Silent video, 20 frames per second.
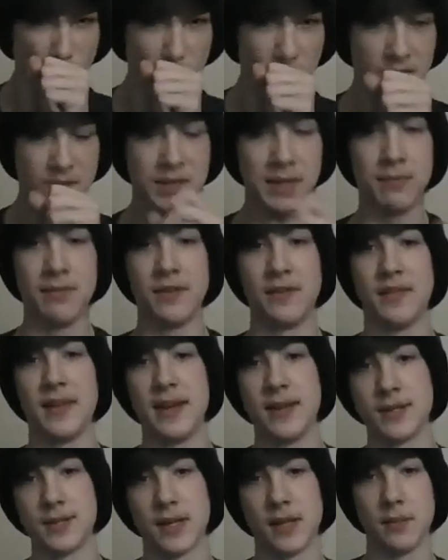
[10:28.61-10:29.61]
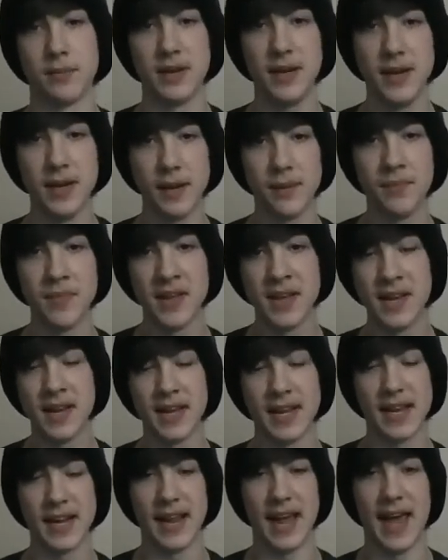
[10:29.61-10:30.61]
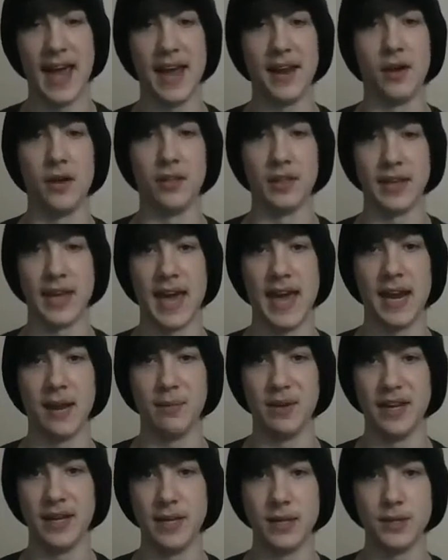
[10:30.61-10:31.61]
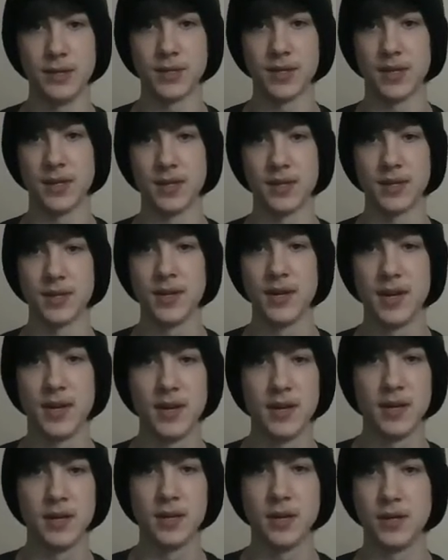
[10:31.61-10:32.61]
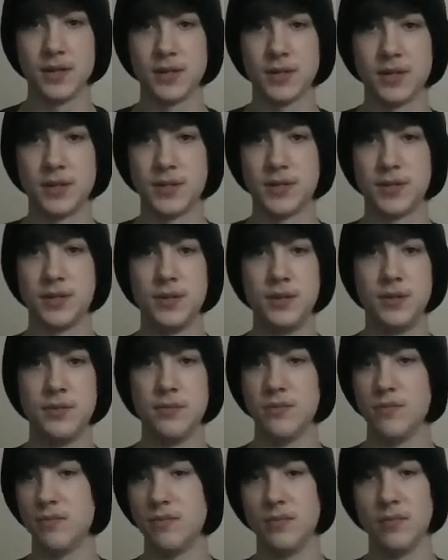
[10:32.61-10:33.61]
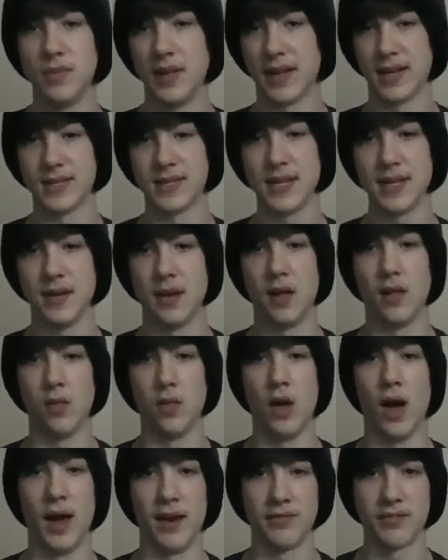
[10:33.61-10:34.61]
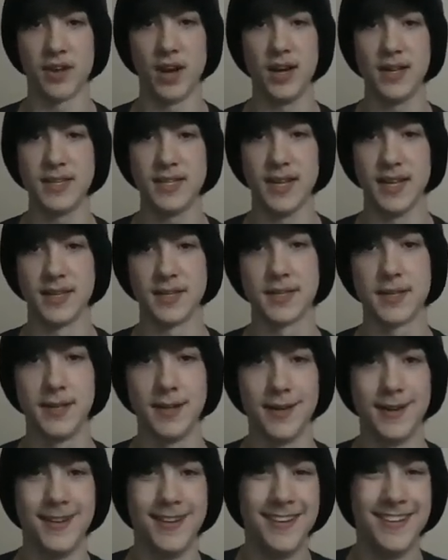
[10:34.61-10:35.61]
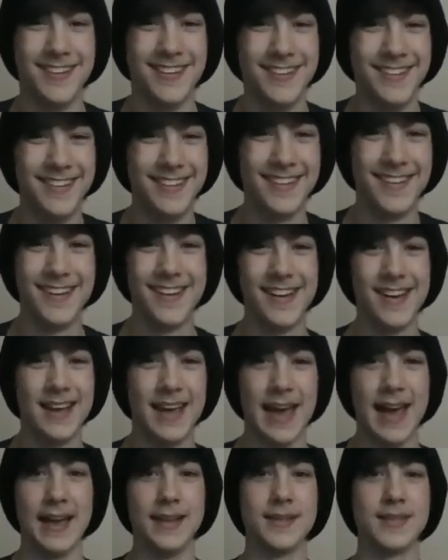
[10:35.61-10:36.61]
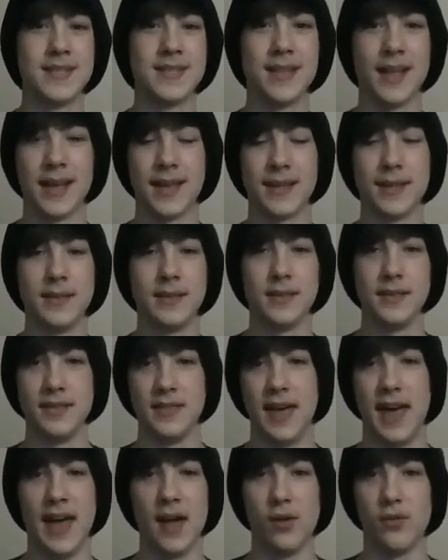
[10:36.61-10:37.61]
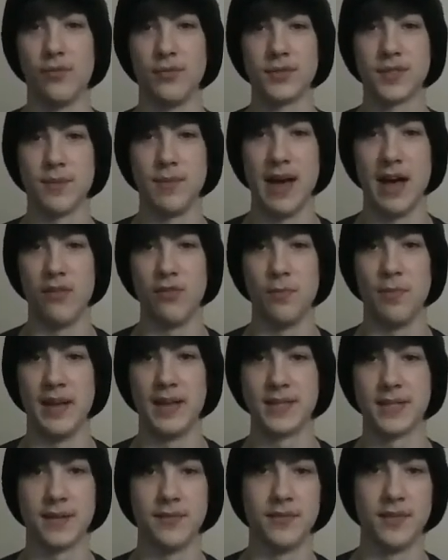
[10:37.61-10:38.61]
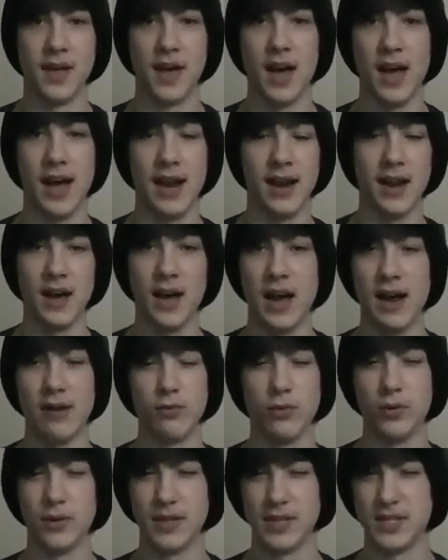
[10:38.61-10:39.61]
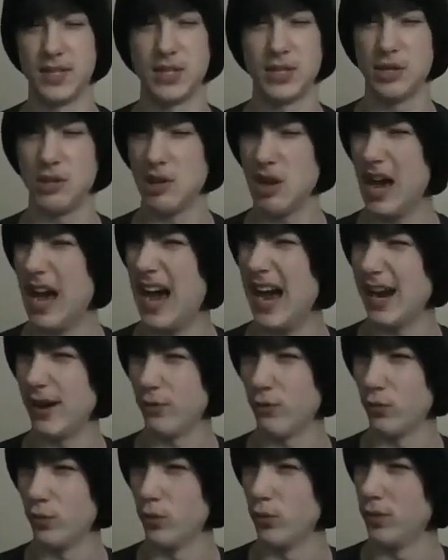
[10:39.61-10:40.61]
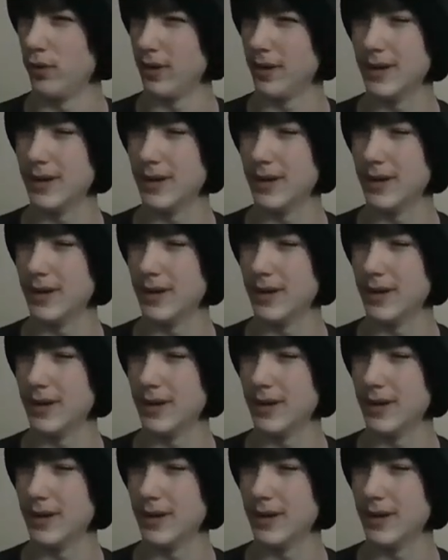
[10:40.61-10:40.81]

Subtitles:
Same thing with the encyclopedia. It had all the enemies and just, like I said, a lot of content. And it's like some alphabets of the Hyruleans? Hyruleans.